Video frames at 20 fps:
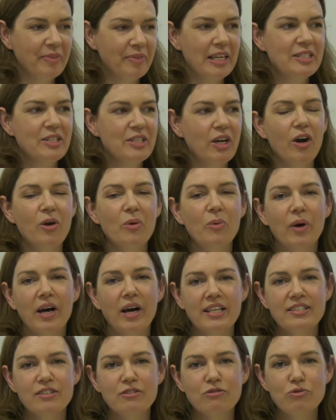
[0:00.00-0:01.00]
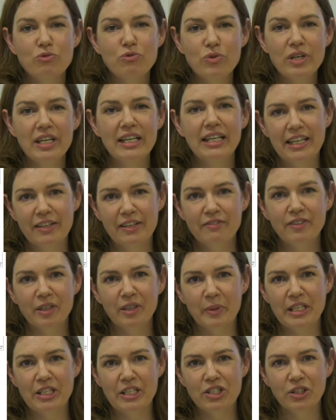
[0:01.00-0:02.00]
so it was really
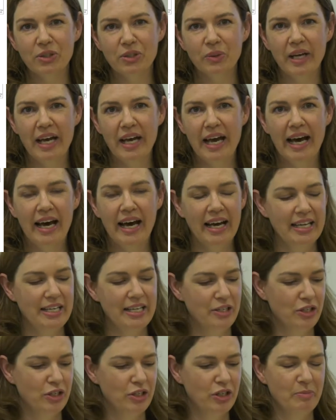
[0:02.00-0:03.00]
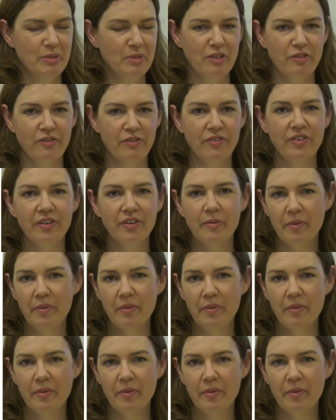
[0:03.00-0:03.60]
influential in terms of